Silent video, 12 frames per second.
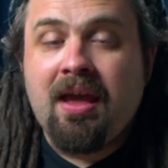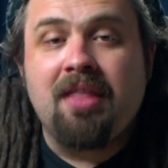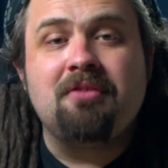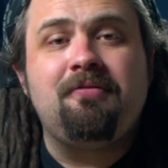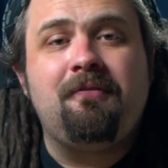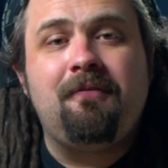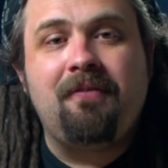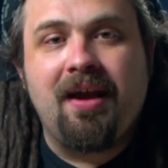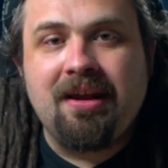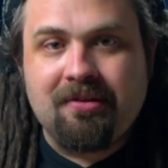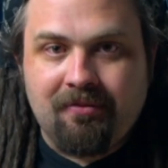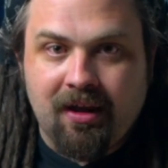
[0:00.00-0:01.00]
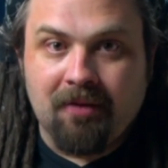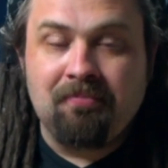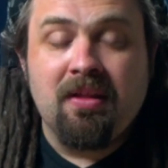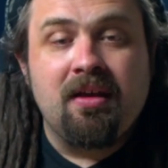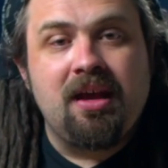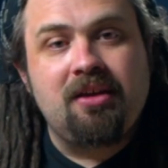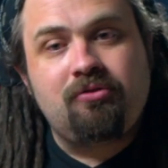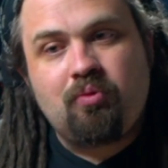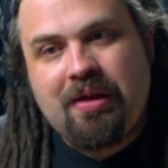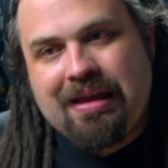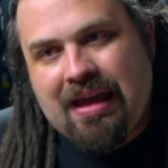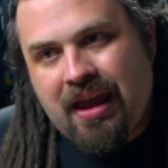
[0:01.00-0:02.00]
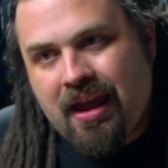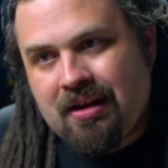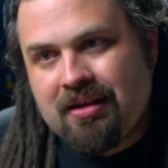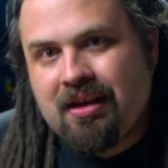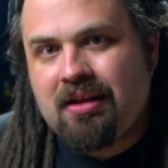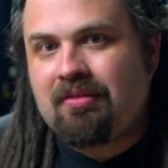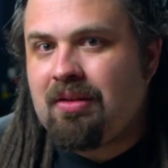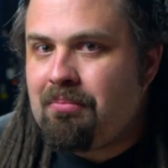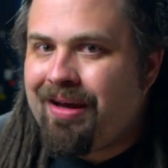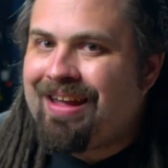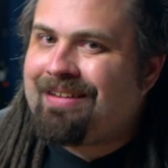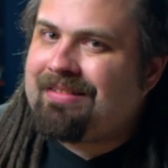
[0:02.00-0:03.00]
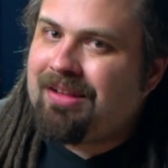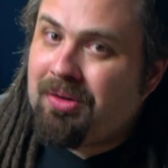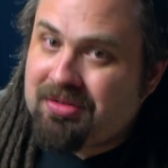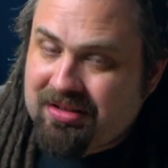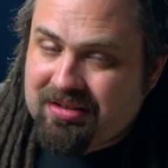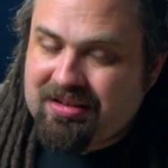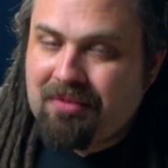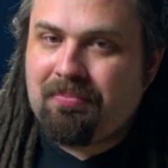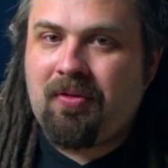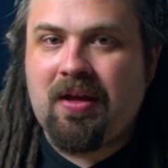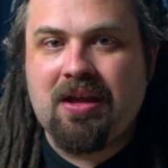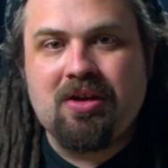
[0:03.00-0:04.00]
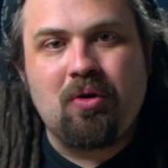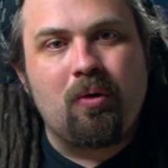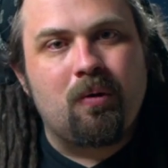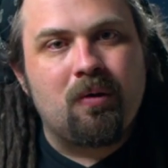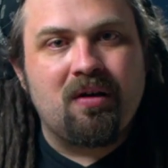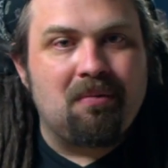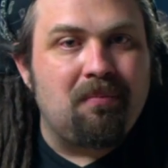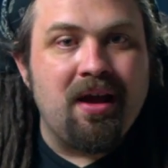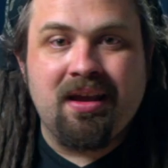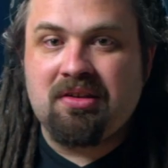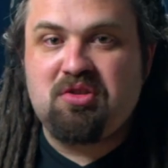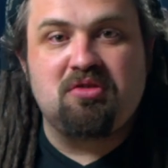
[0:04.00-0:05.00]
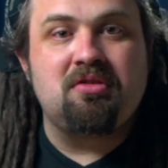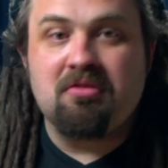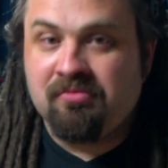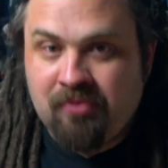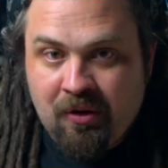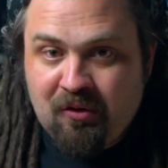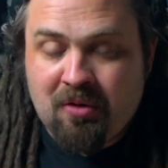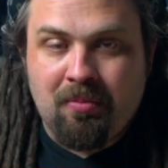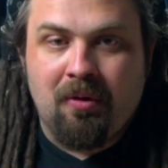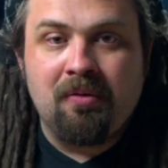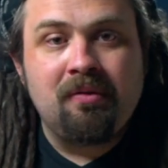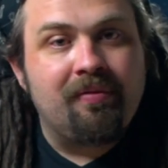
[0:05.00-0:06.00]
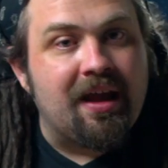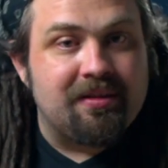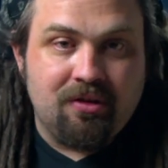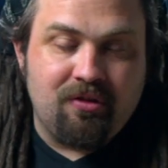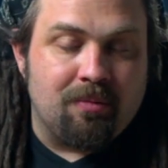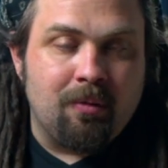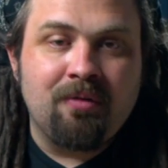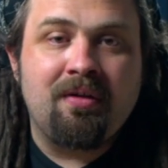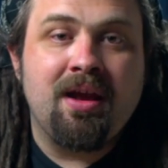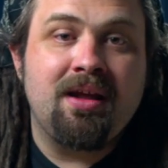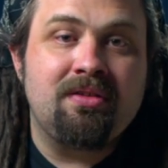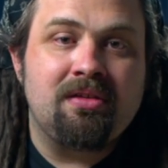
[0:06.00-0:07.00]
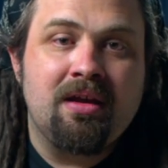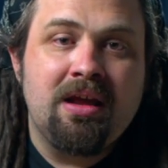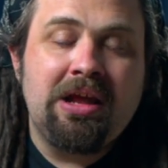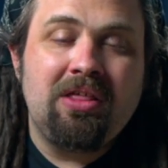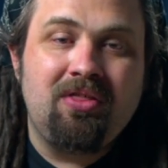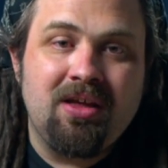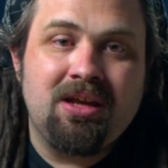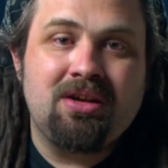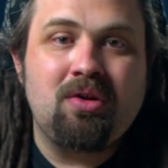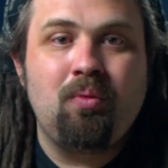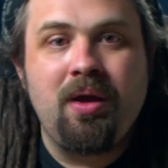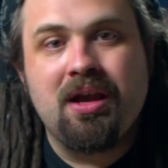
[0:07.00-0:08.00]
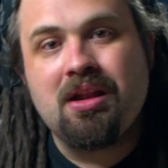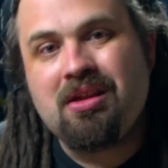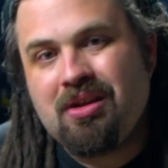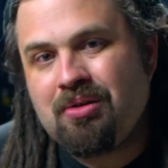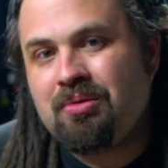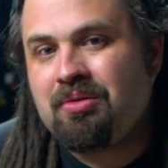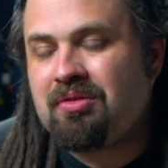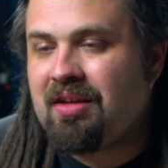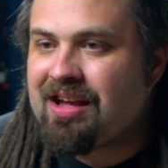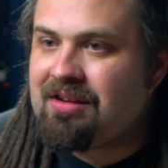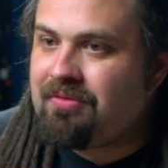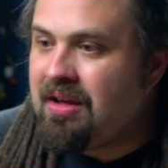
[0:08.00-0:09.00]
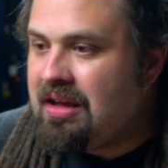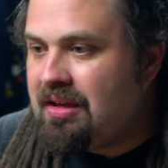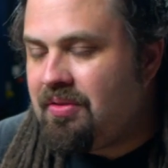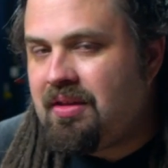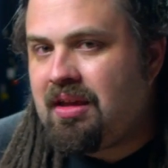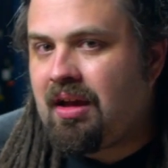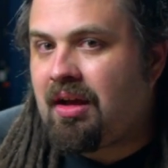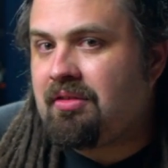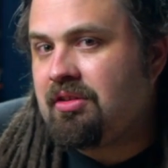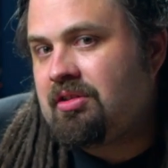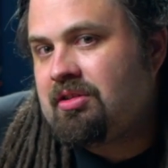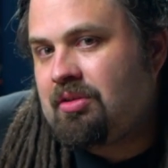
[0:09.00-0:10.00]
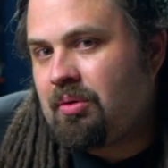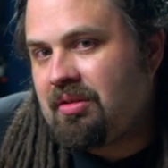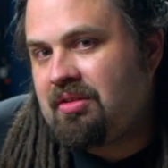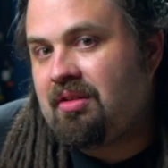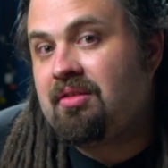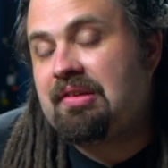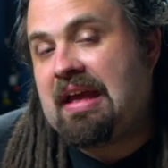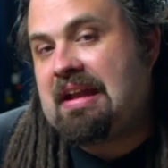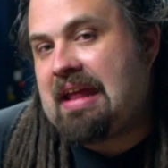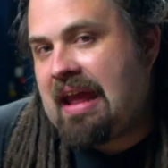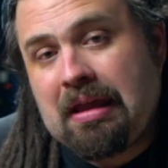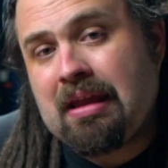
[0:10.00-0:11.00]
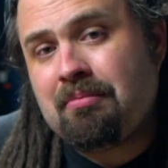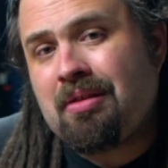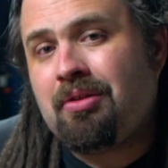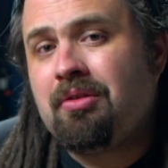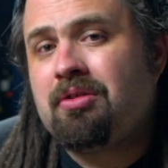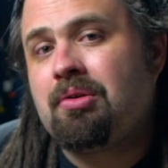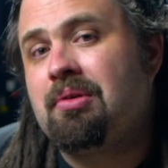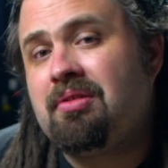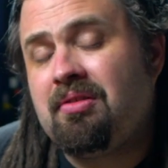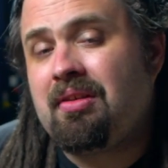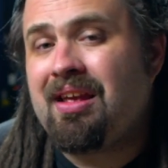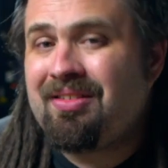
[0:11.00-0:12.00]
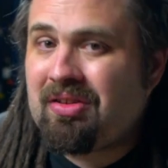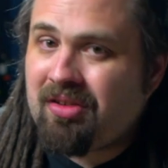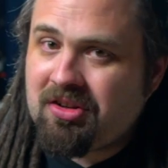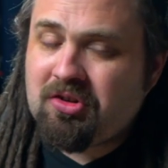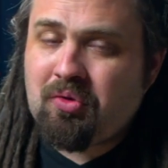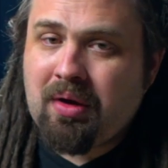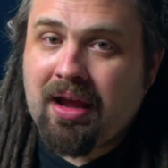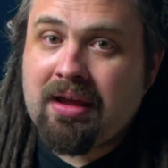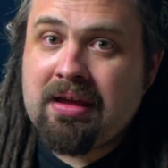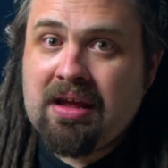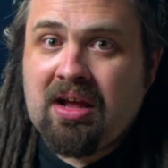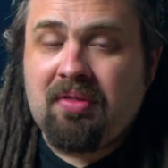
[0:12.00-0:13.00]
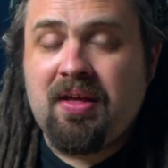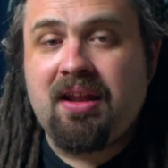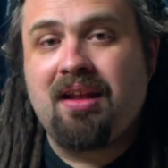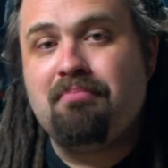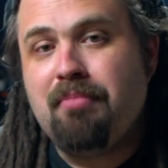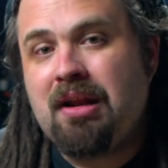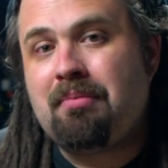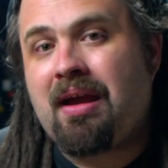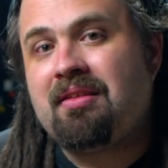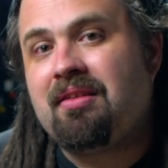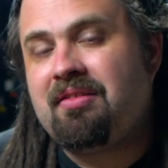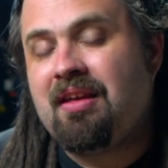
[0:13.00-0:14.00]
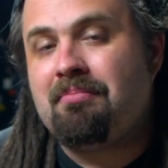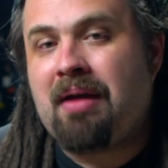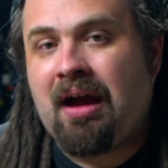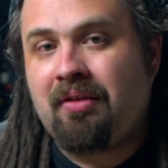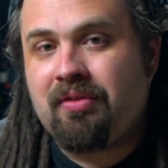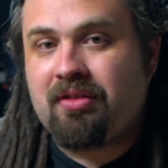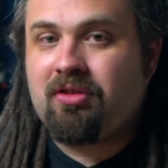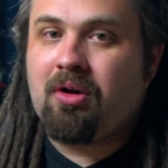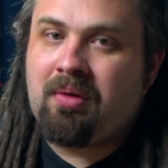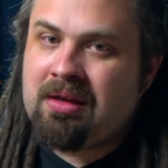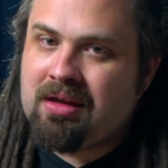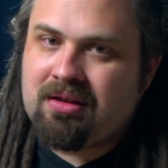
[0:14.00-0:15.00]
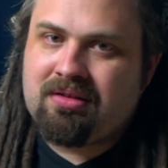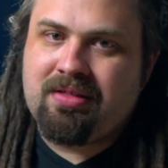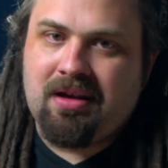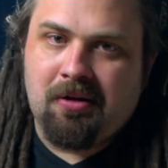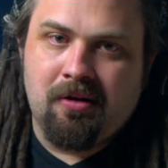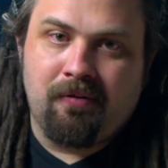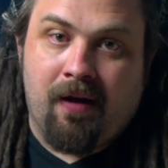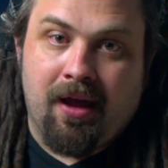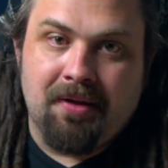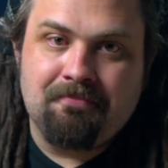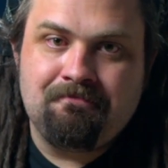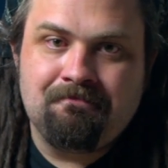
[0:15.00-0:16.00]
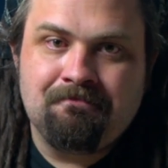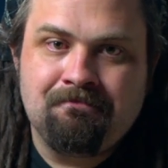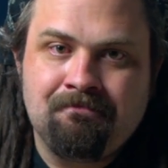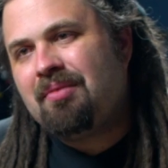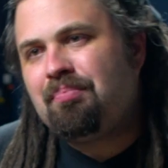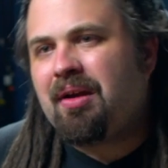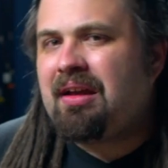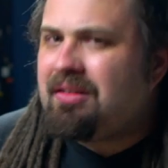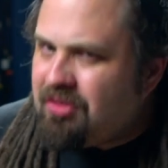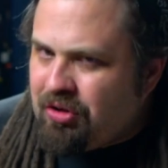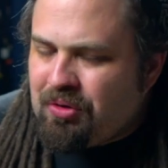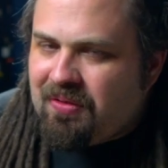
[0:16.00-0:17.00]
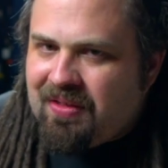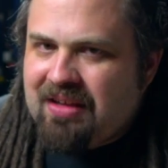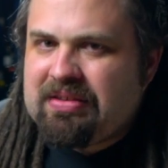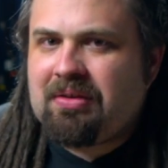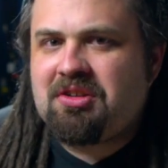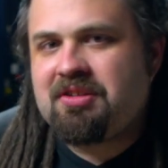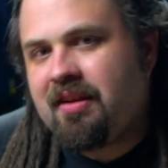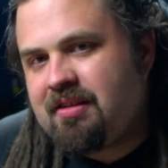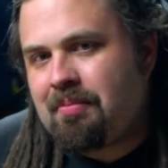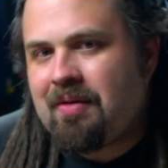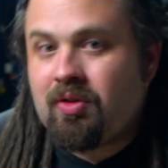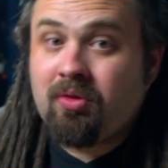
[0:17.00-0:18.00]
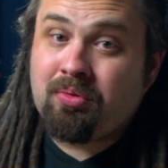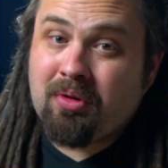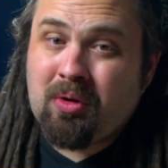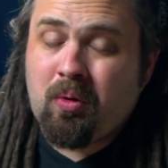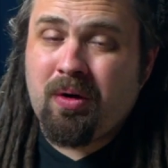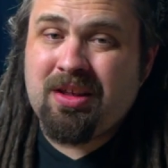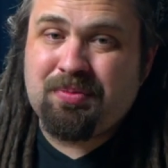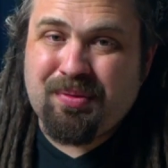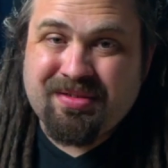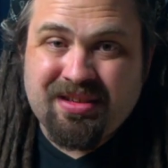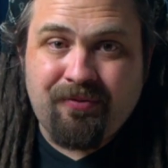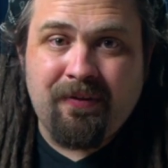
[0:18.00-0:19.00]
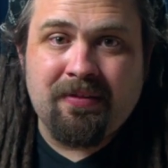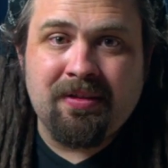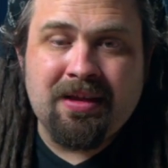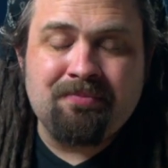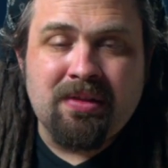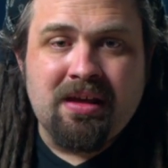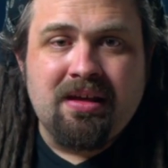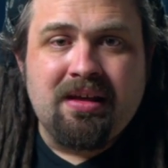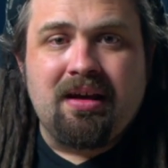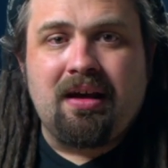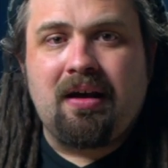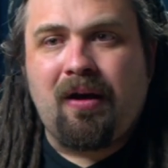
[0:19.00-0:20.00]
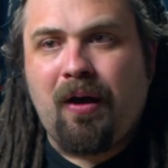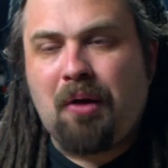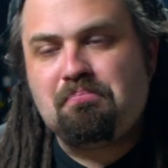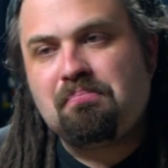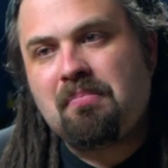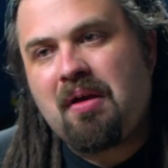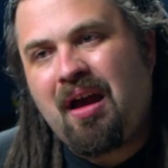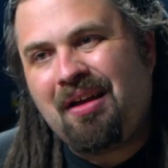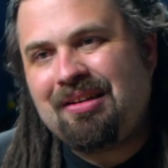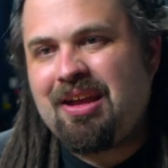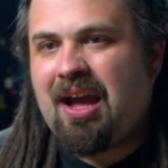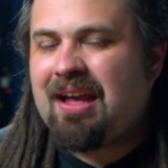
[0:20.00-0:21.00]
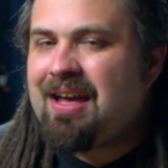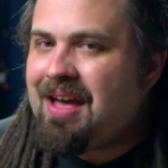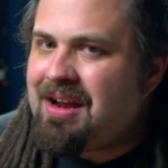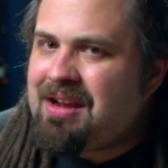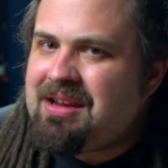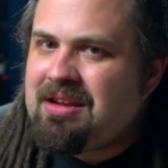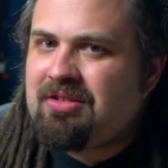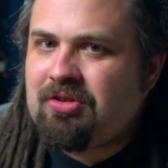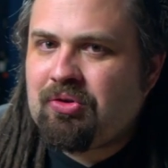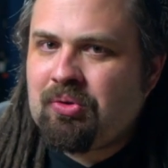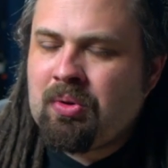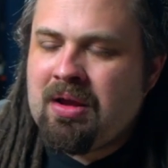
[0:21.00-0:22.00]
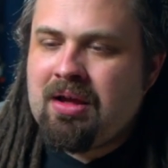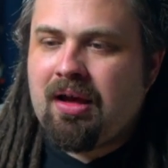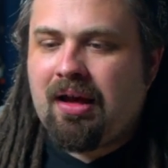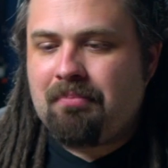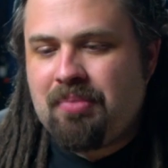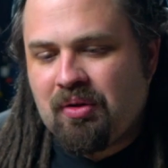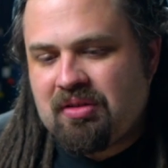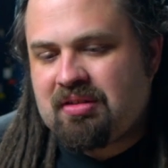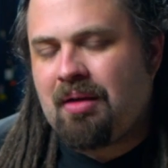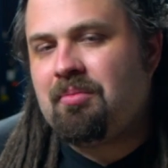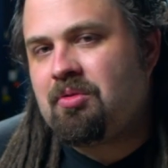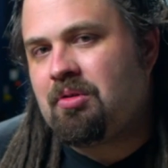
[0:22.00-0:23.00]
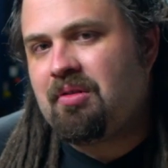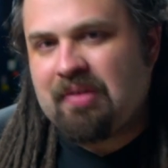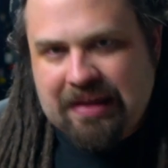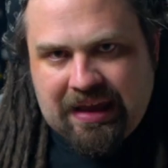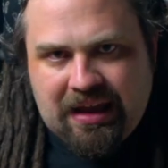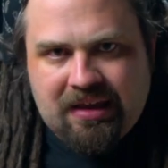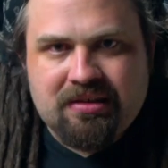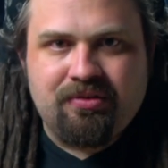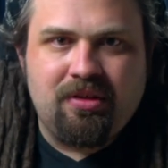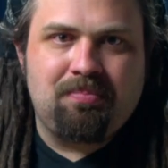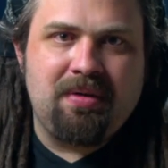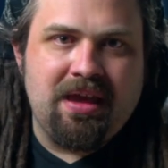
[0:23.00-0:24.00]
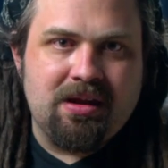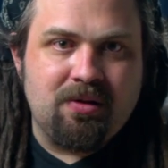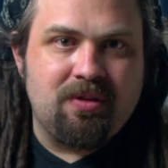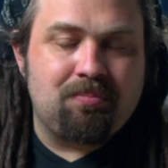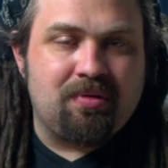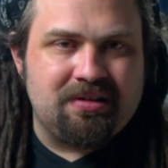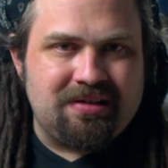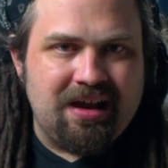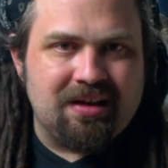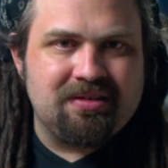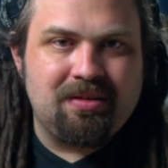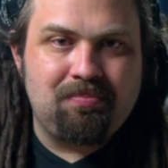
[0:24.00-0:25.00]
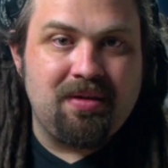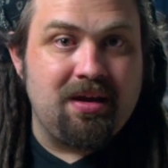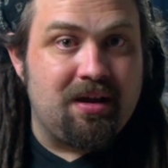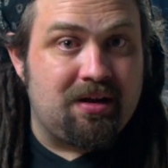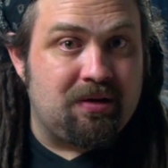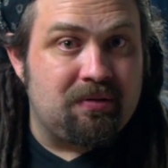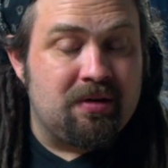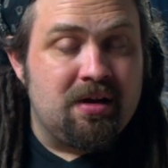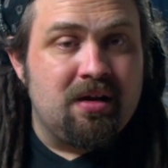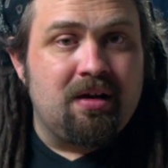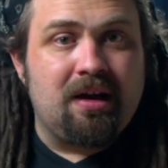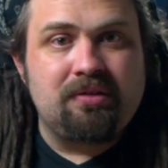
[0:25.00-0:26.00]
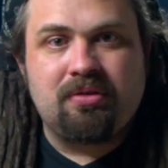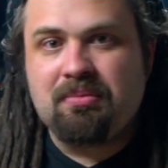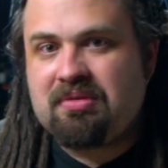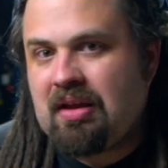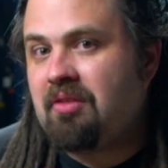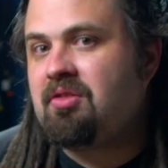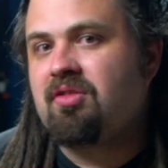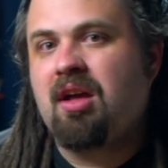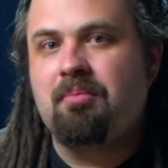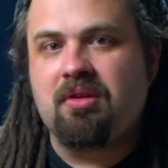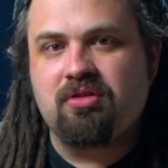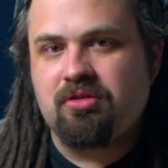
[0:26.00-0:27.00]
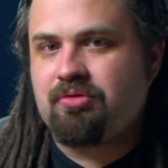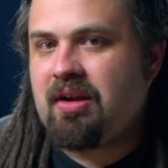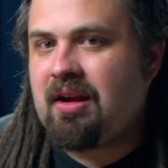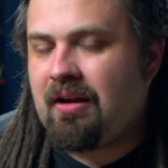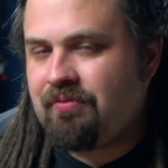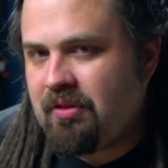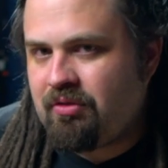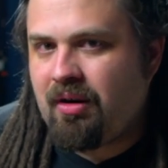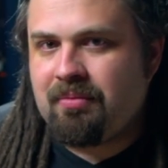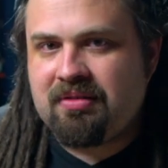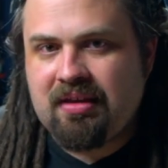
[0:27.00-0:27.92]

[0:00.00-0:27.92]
And then finally, if we can't get the mic close to something or a mic is just vulnerable, like the drum overheads, then we can use kind of the uh, sources and aim those sources in such a way that it minimizes the amount that's going into that overhead probably two things I would change about this recording specifically. Um, I kind of need to uh, build some sort of case for the piano that protects the piano uh, from sound just coming straight off the drum